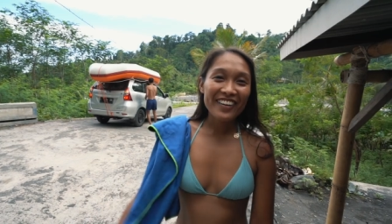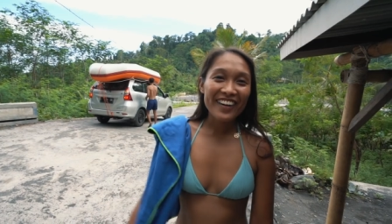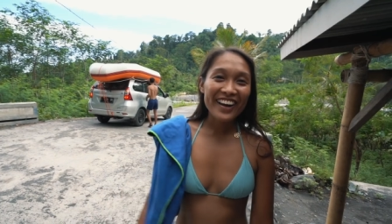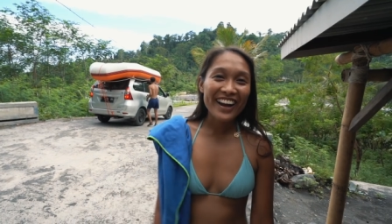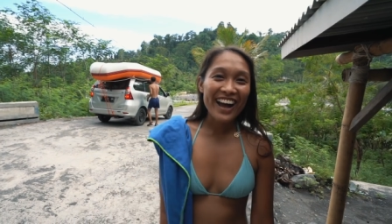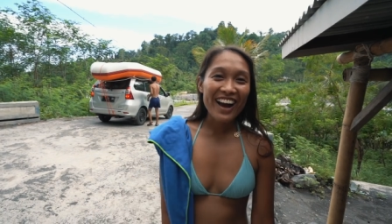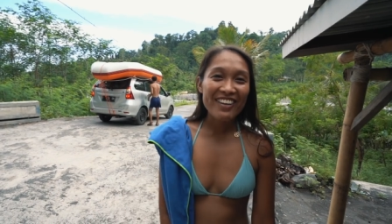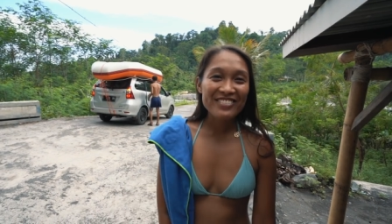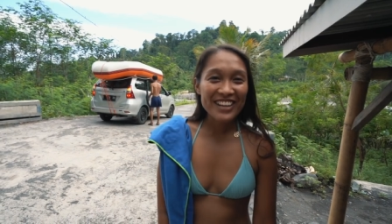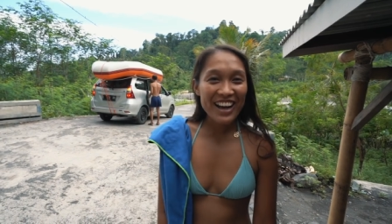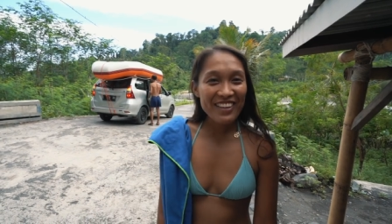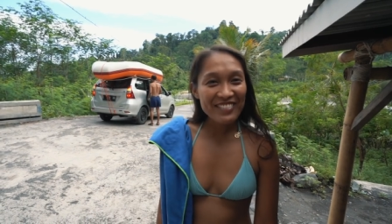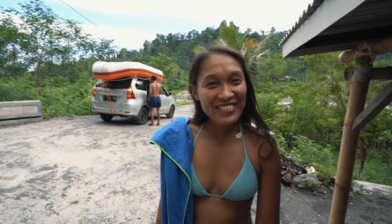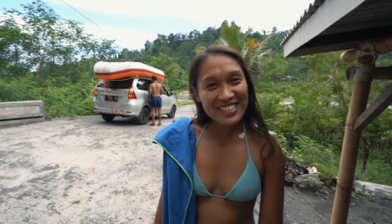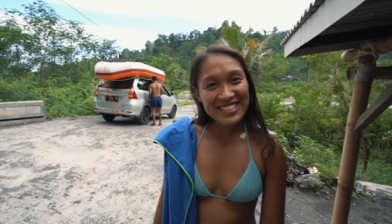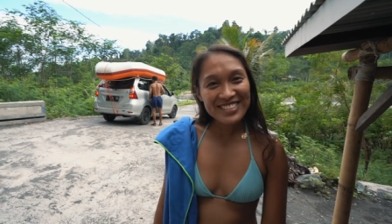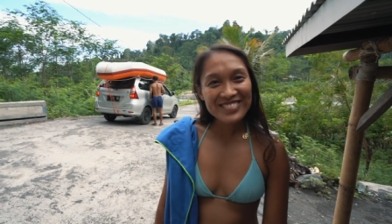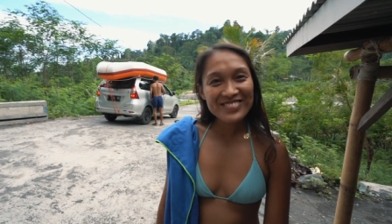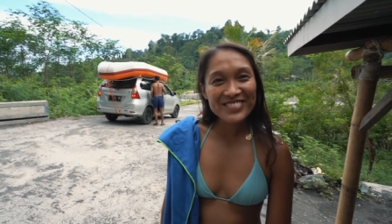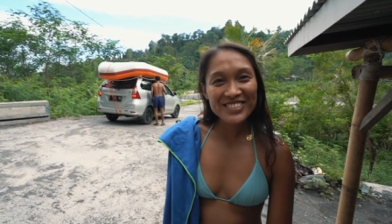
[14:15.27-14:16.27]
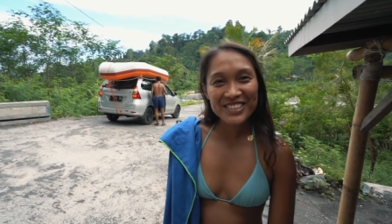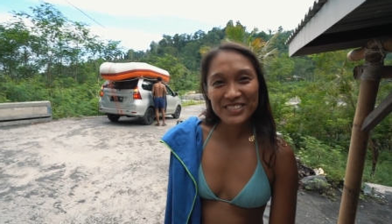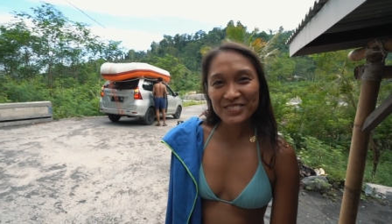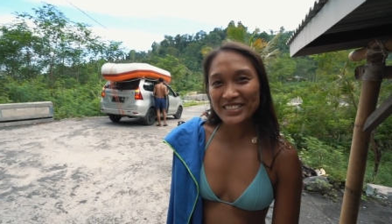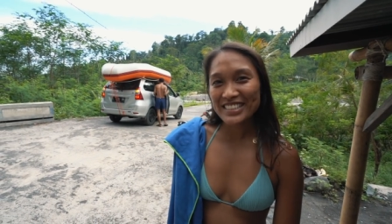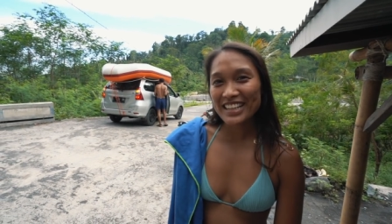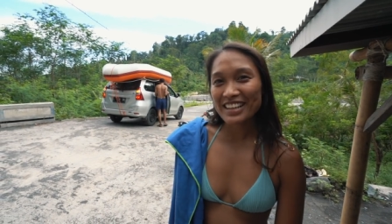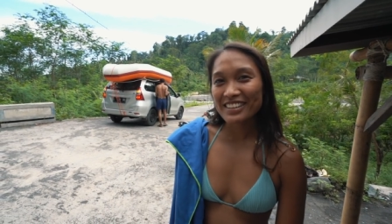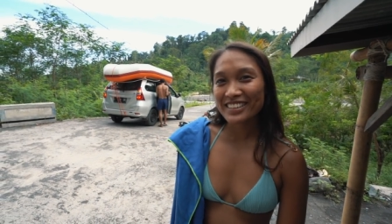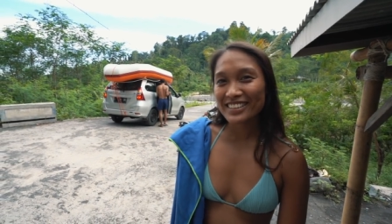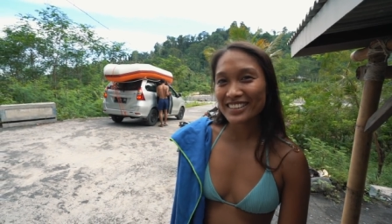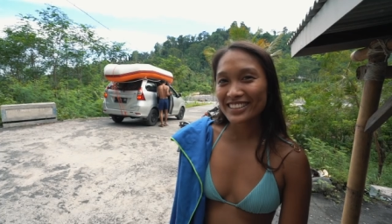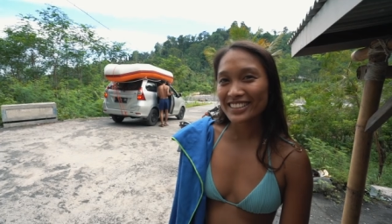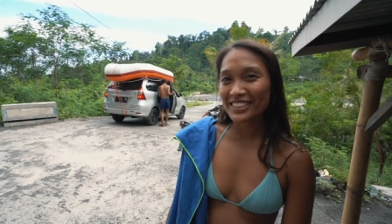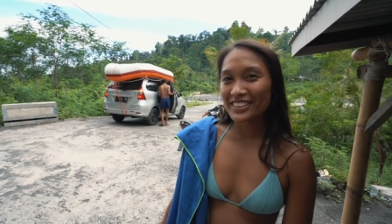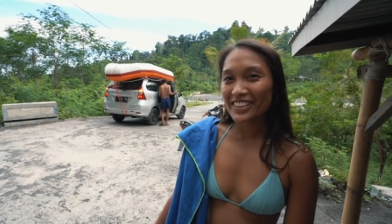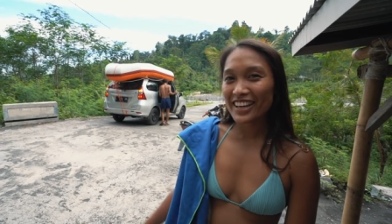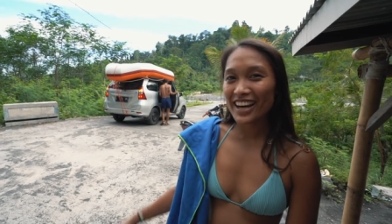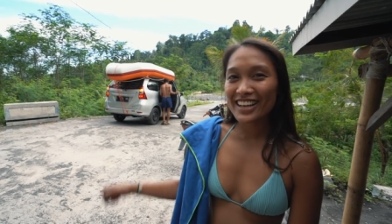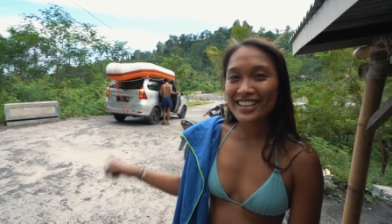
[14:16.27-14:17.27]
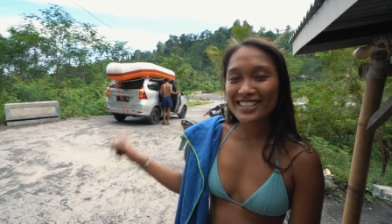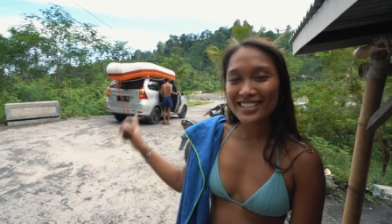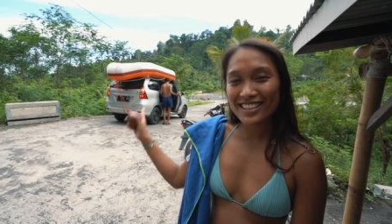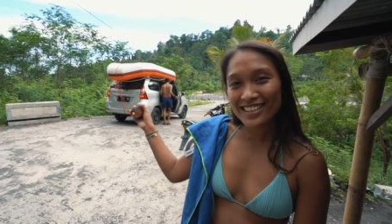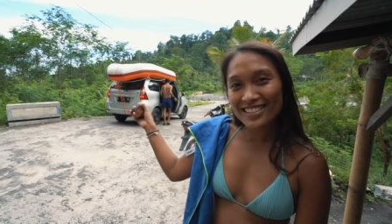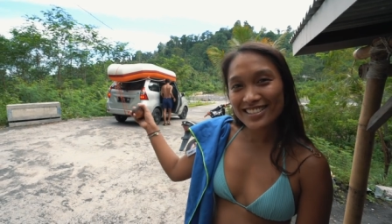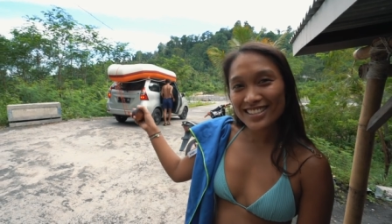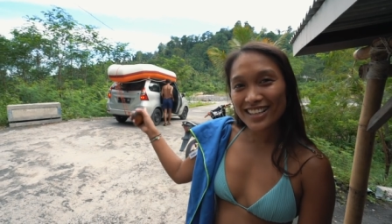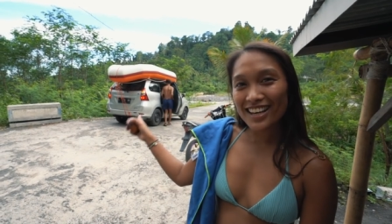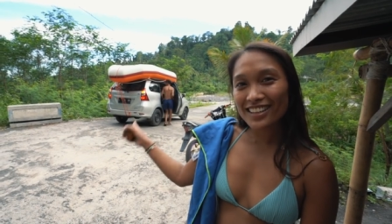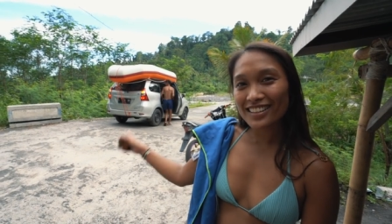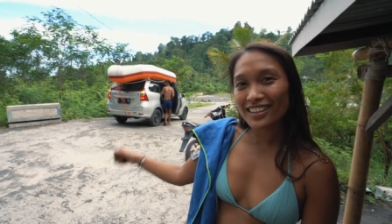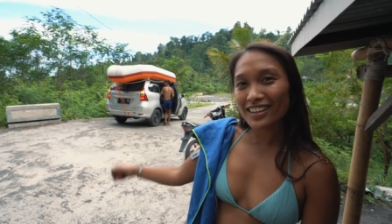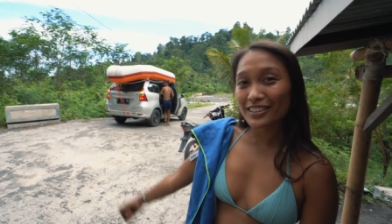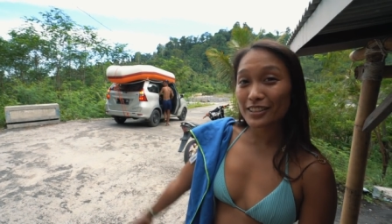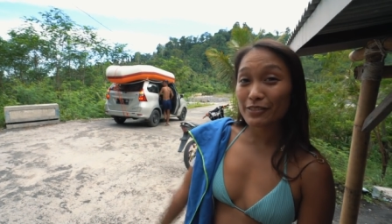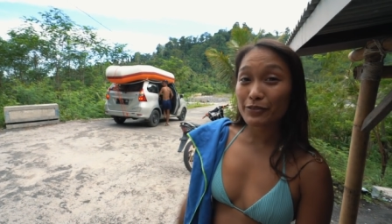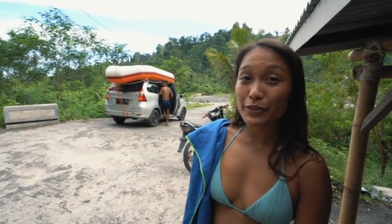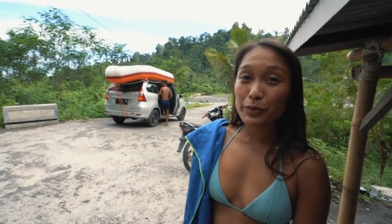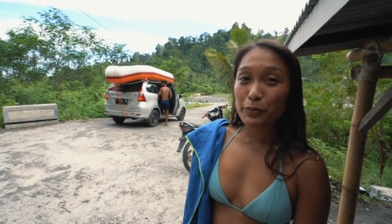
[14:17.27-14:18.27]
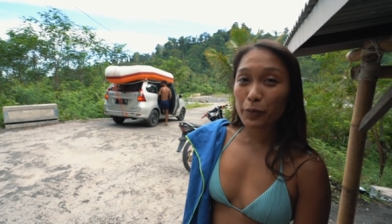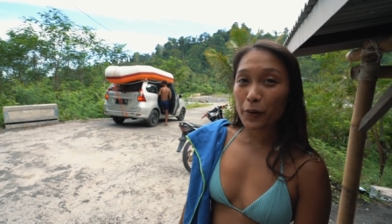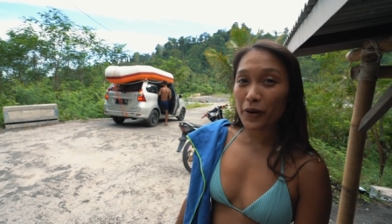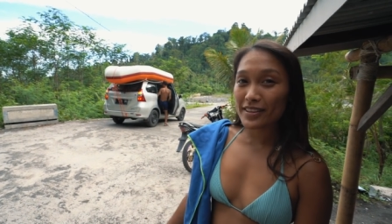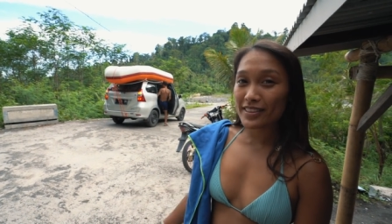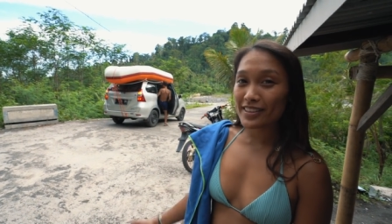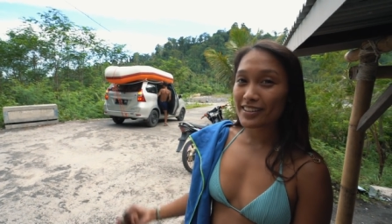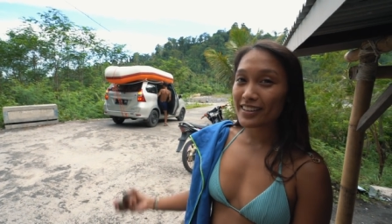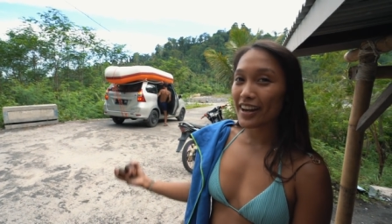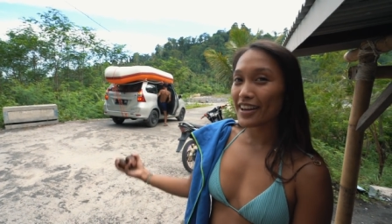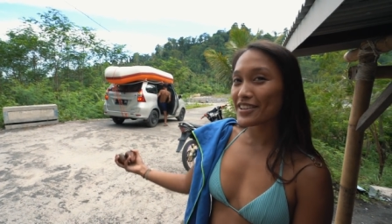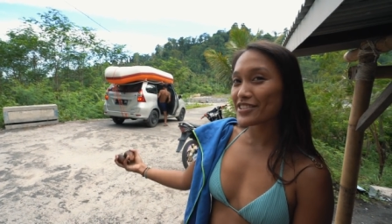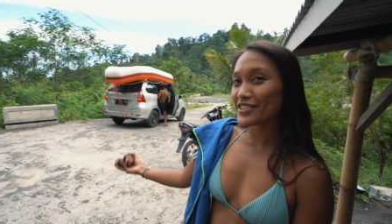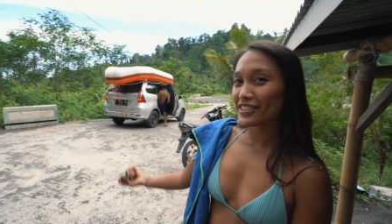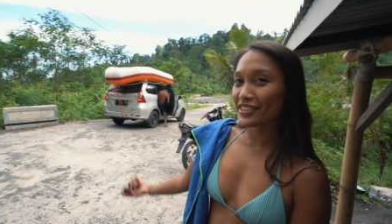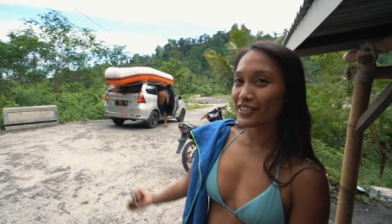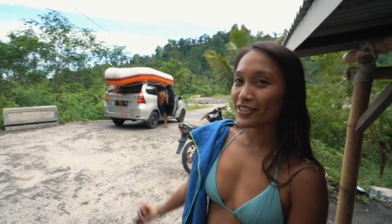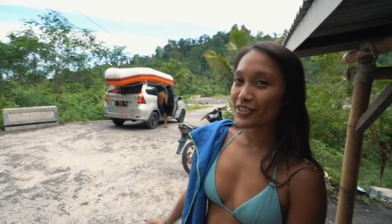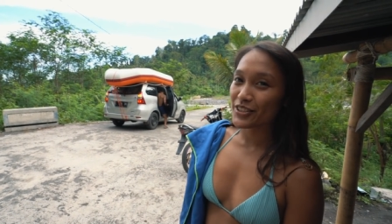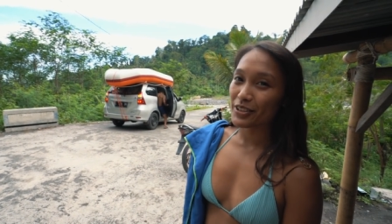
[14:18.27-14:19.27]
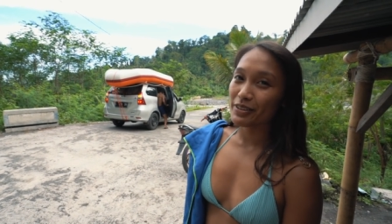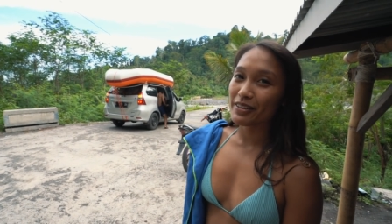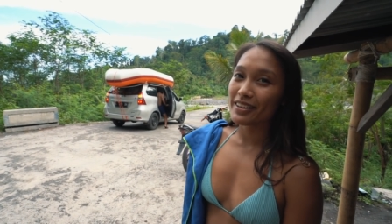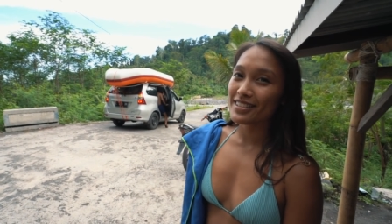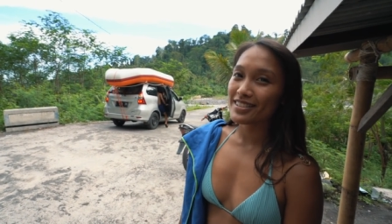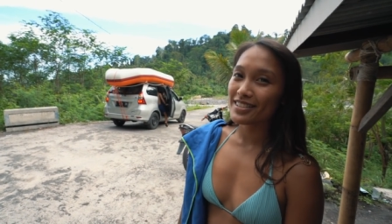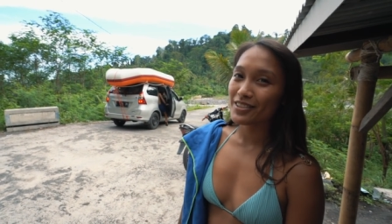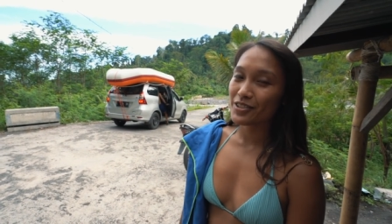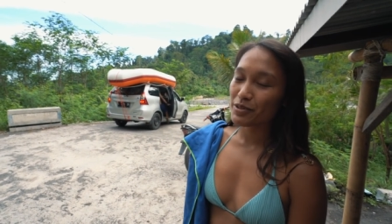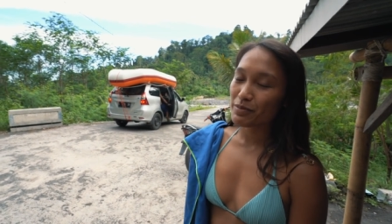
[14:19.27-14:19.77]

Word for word: All right, after having some food, we're now gonna go catch sunset at the viewpoint the guys are gonna show us.